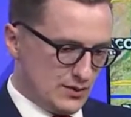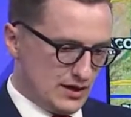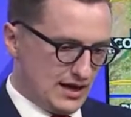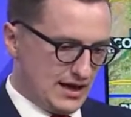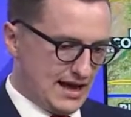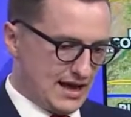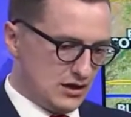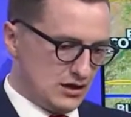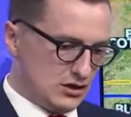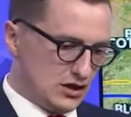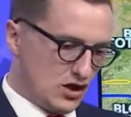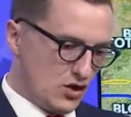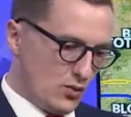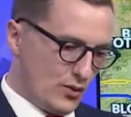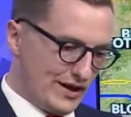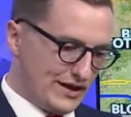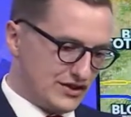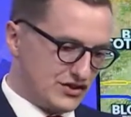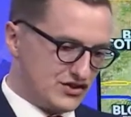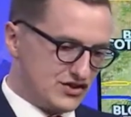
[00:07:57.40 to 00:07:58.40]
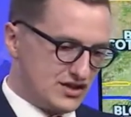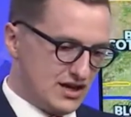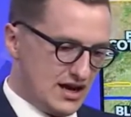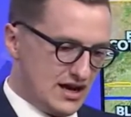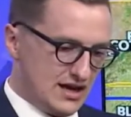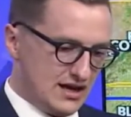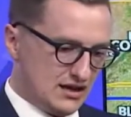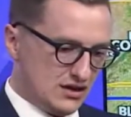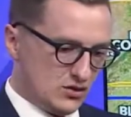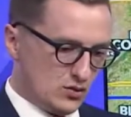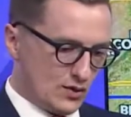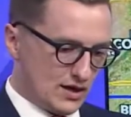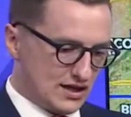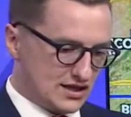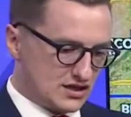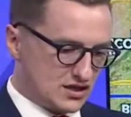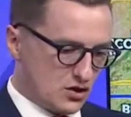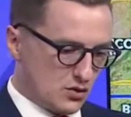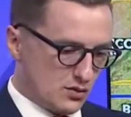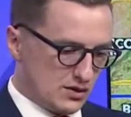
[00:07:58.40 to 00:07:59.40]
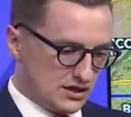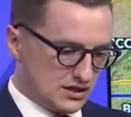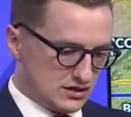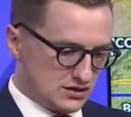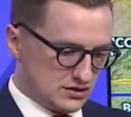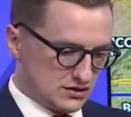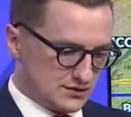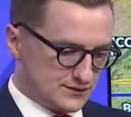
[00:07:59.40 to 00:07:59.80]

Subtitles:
we can kind of look at what it's done and then what it's going to